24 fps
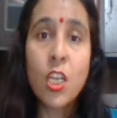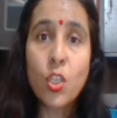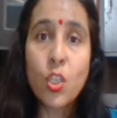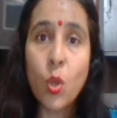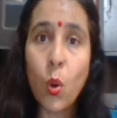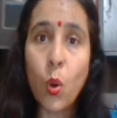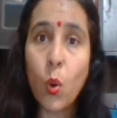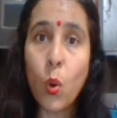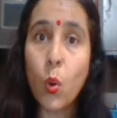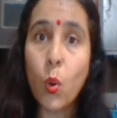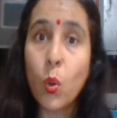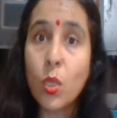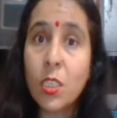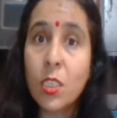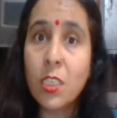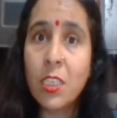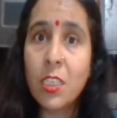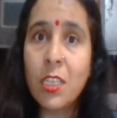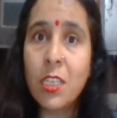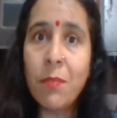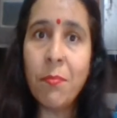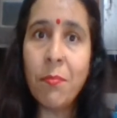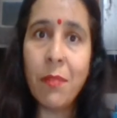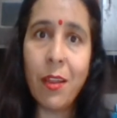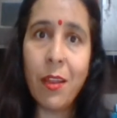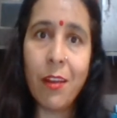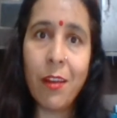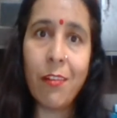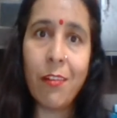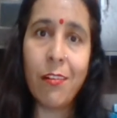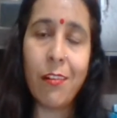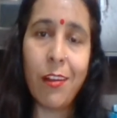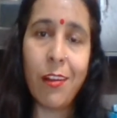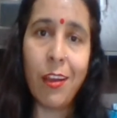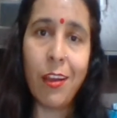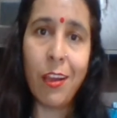So
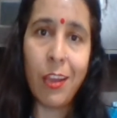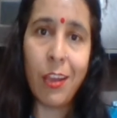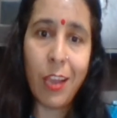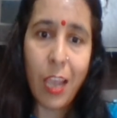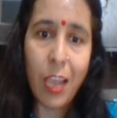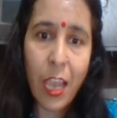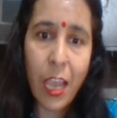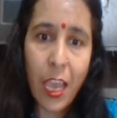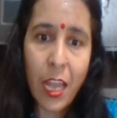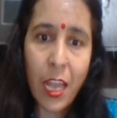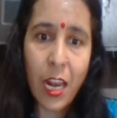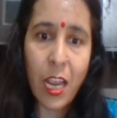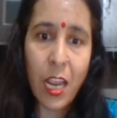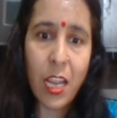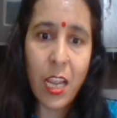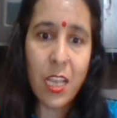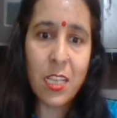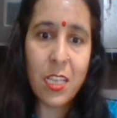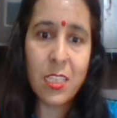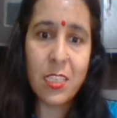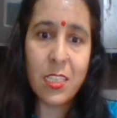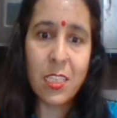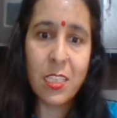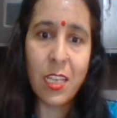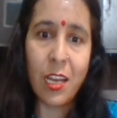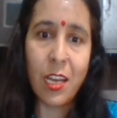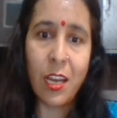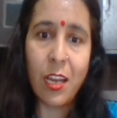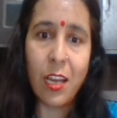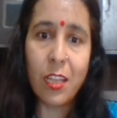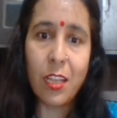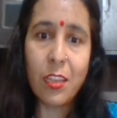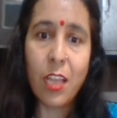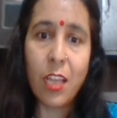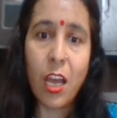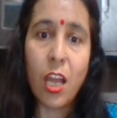similar here is
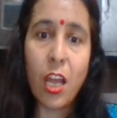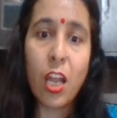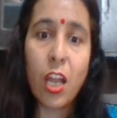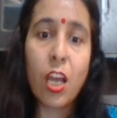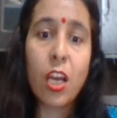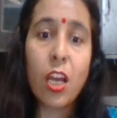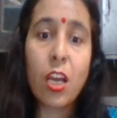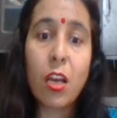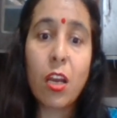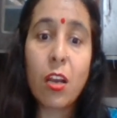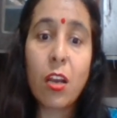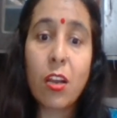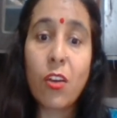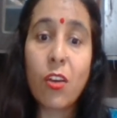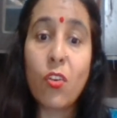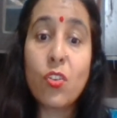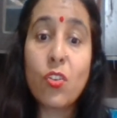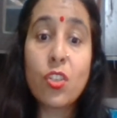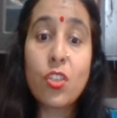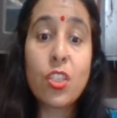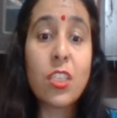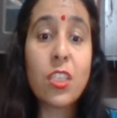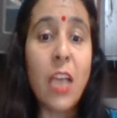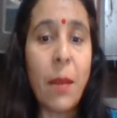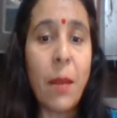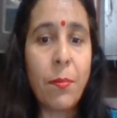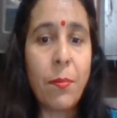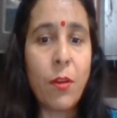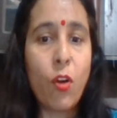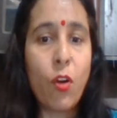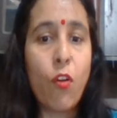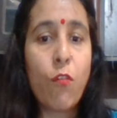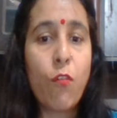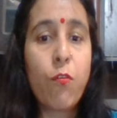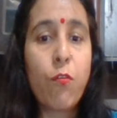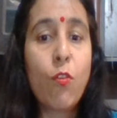the concept
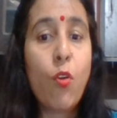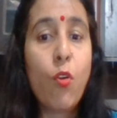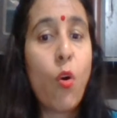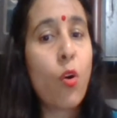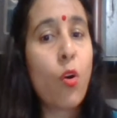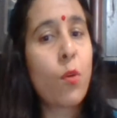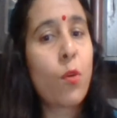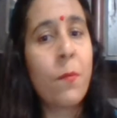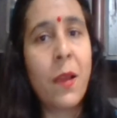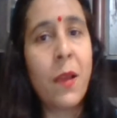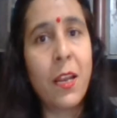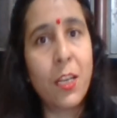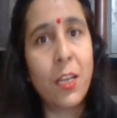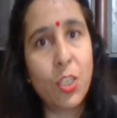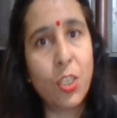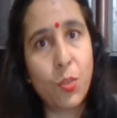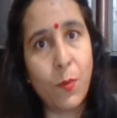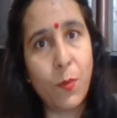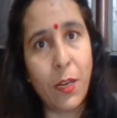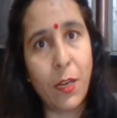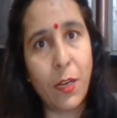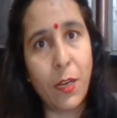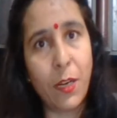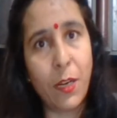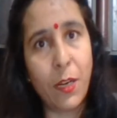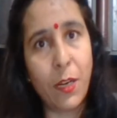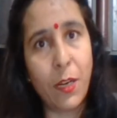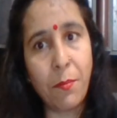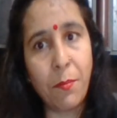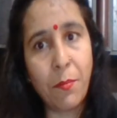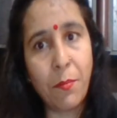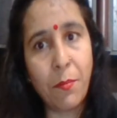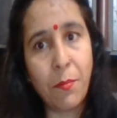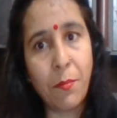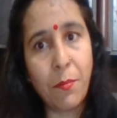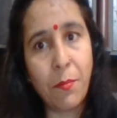of log management
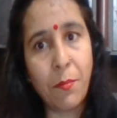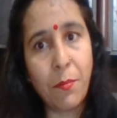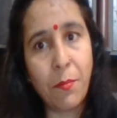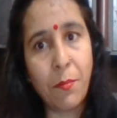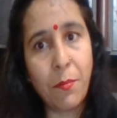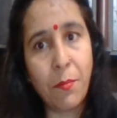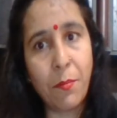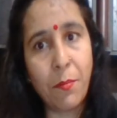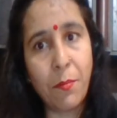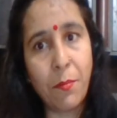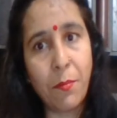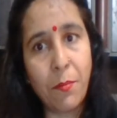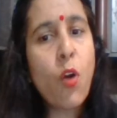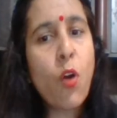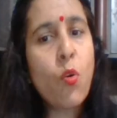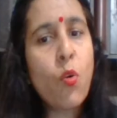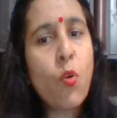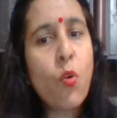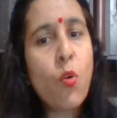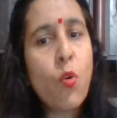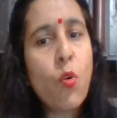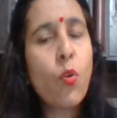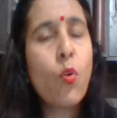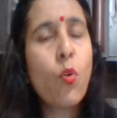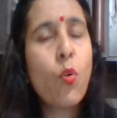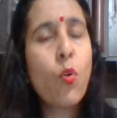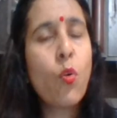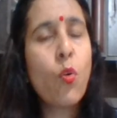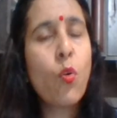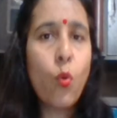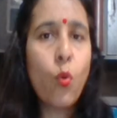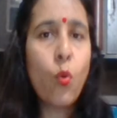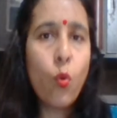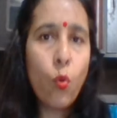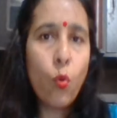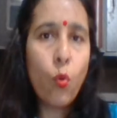game, how
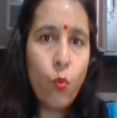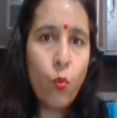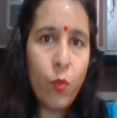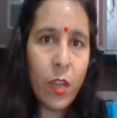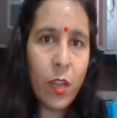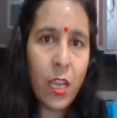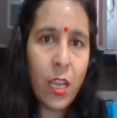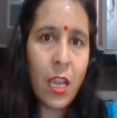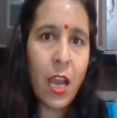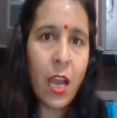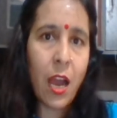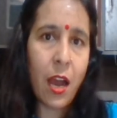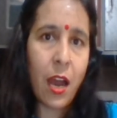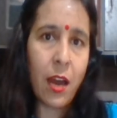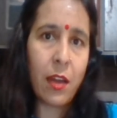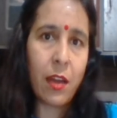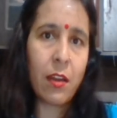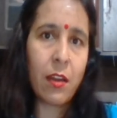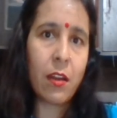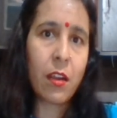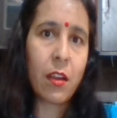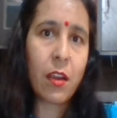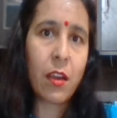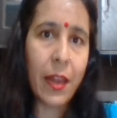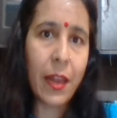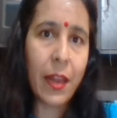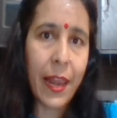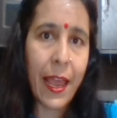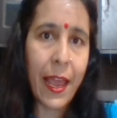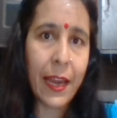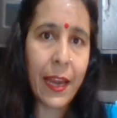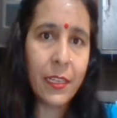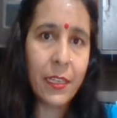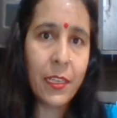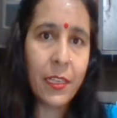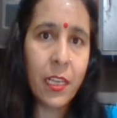we are
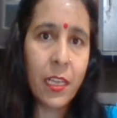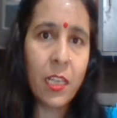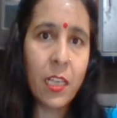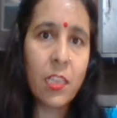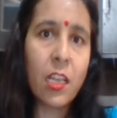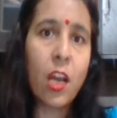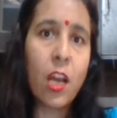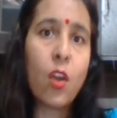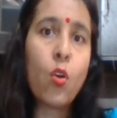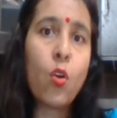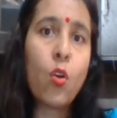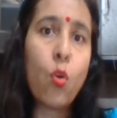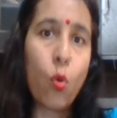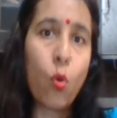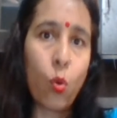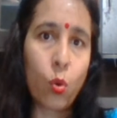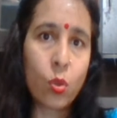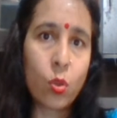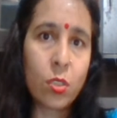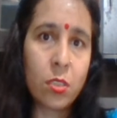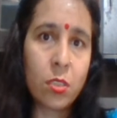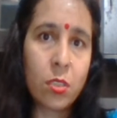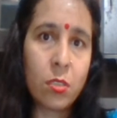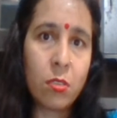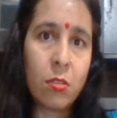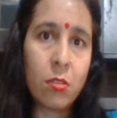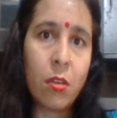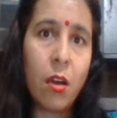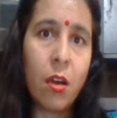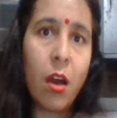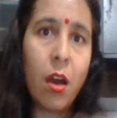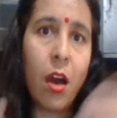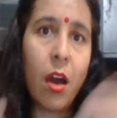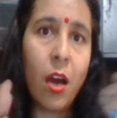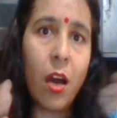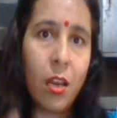collecting the logs,
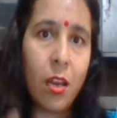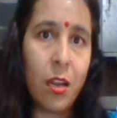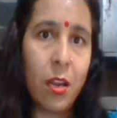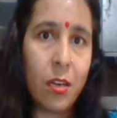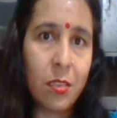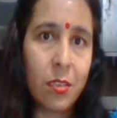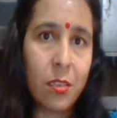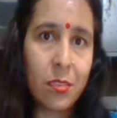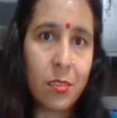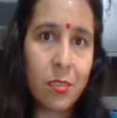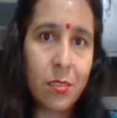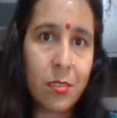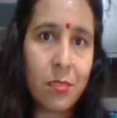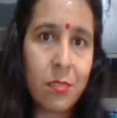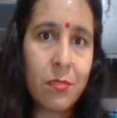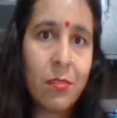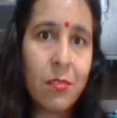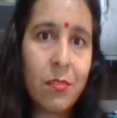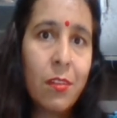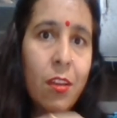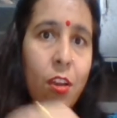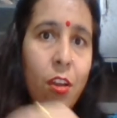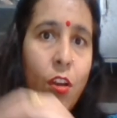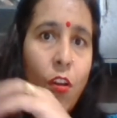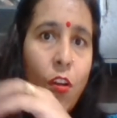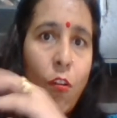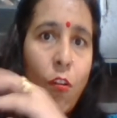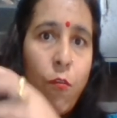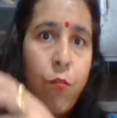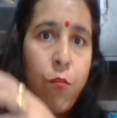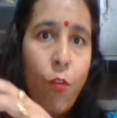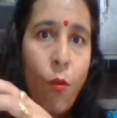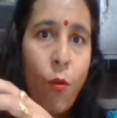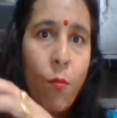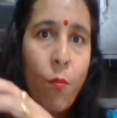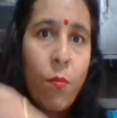alerts
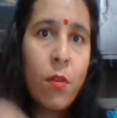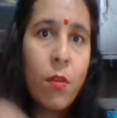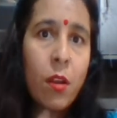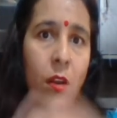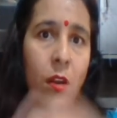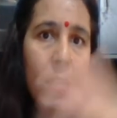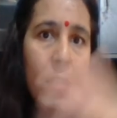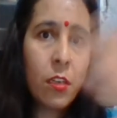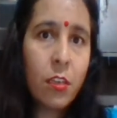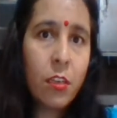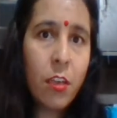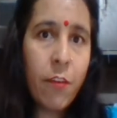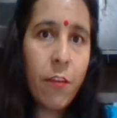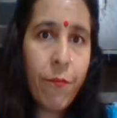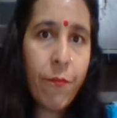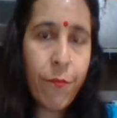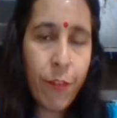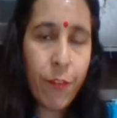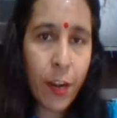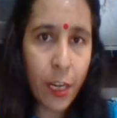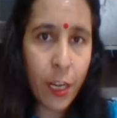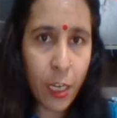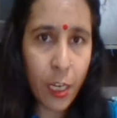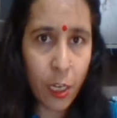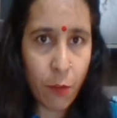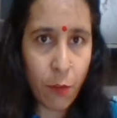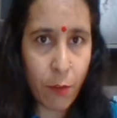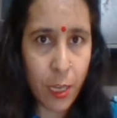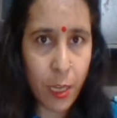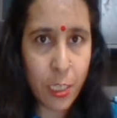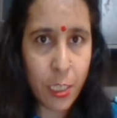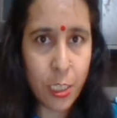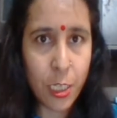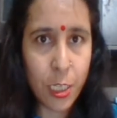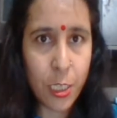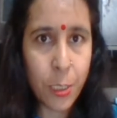from different
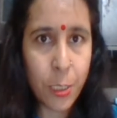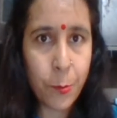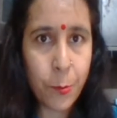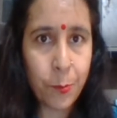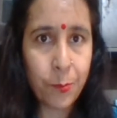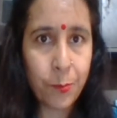devices,